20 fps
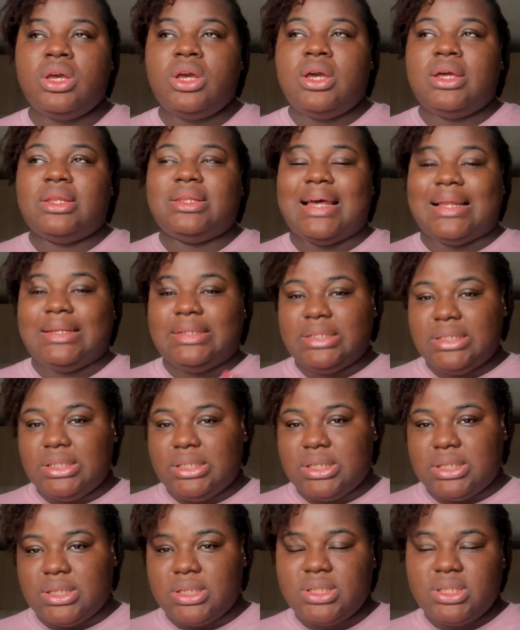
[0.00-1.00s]
that did
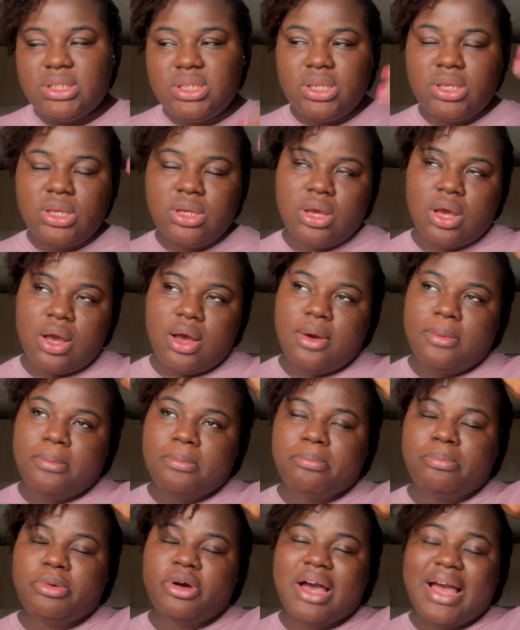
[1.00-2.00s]
this.
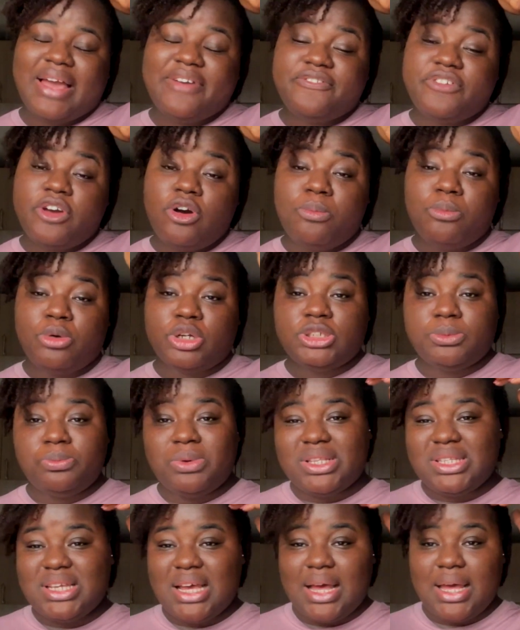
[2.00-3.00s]
But I felt much
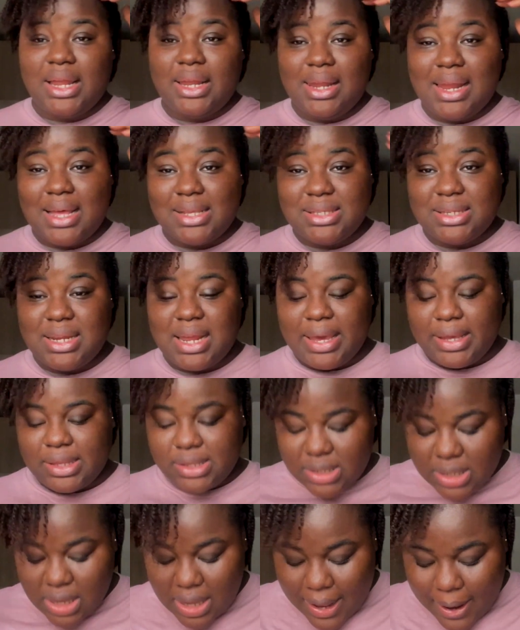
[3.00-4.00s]
better last
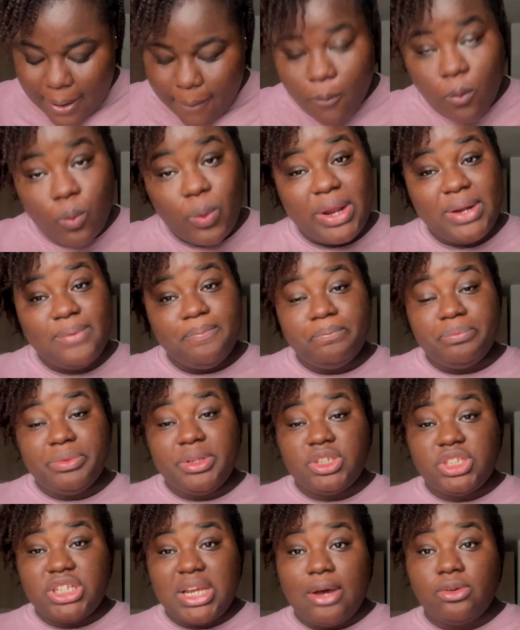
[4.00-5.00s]
night when the
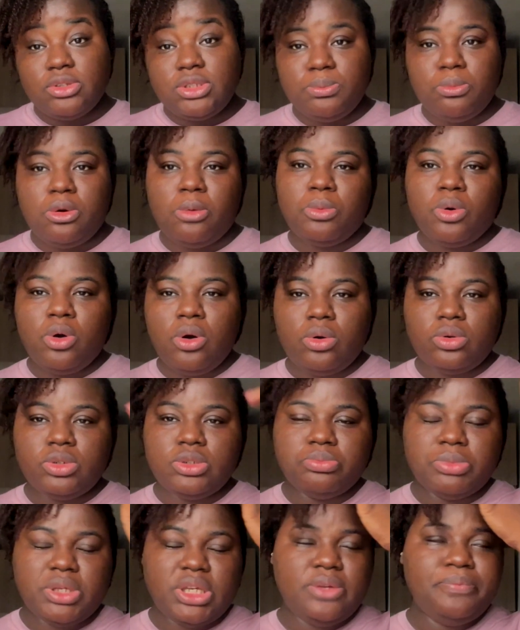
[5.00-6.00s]
child's mom called
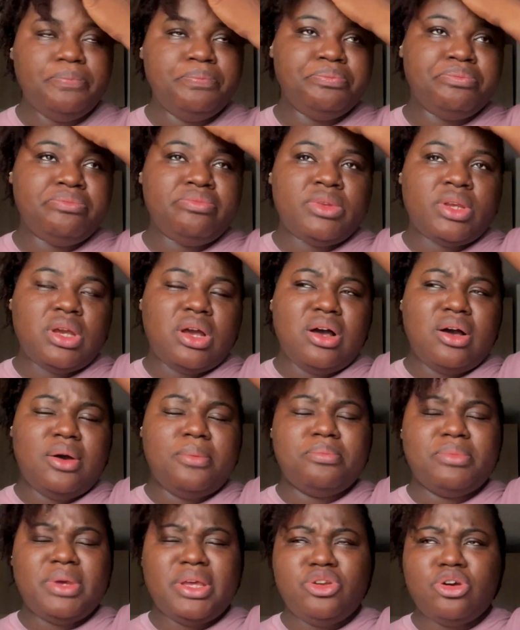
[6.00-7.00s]
me.
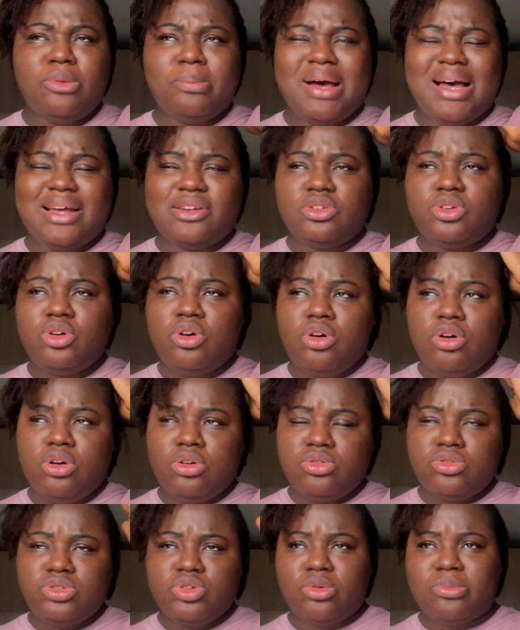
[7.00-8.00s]
A number had
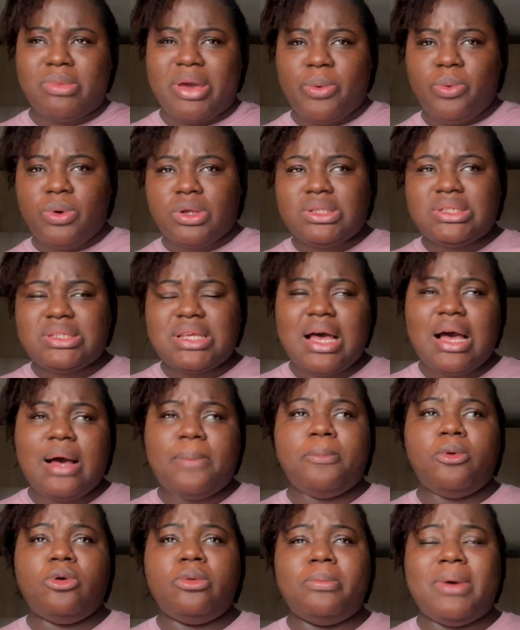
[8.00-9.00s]
called on my WhatsApp,
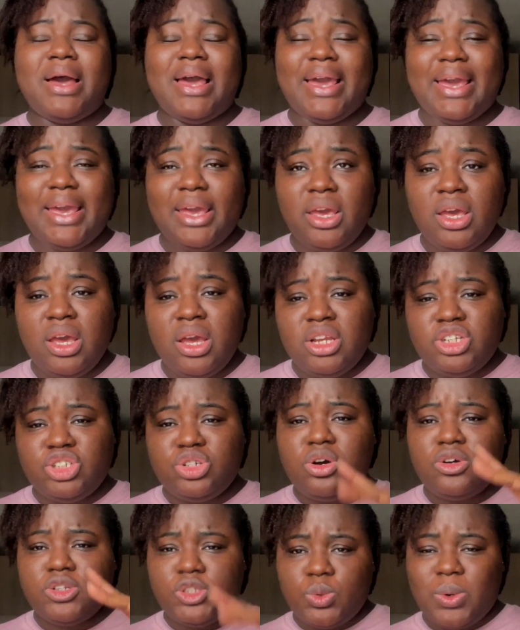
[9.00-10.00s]
she
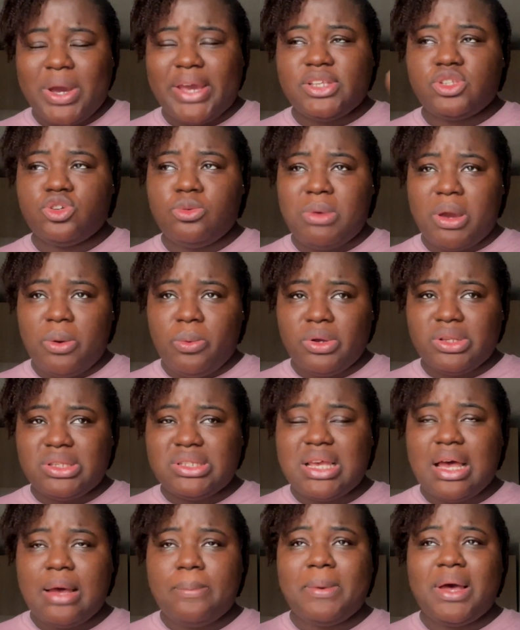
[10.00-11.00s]
called twice on my
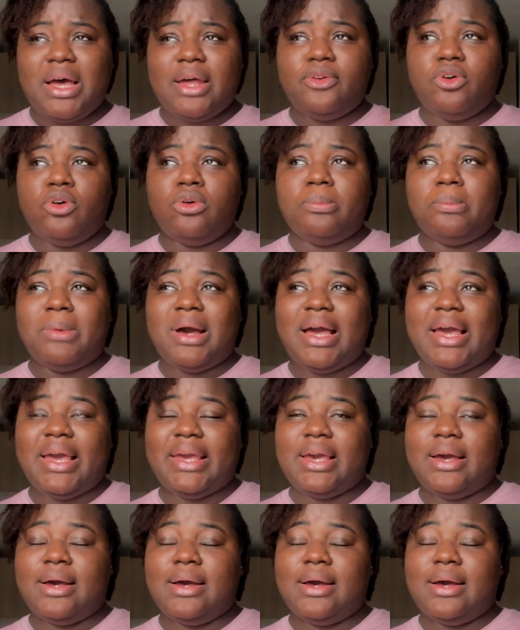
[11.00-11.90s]
WhatsApp and on my